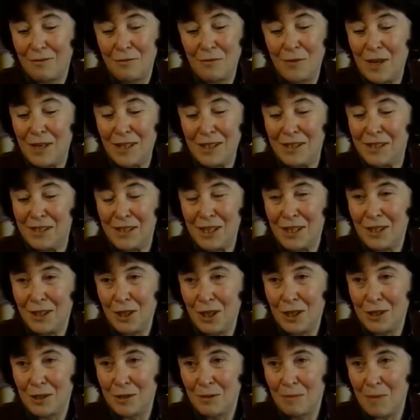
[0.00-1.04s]
Well, it still
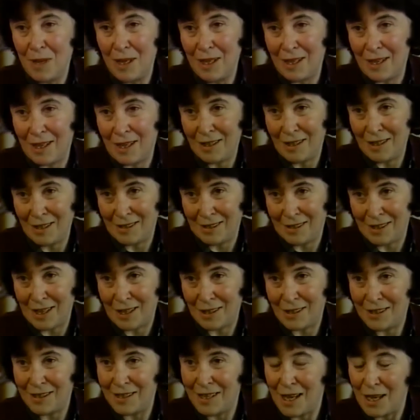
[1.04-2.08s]
doesn't make any
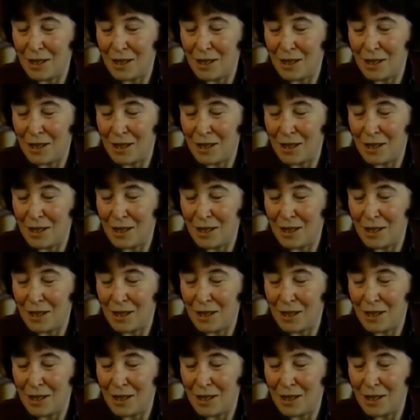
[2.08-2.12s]
sense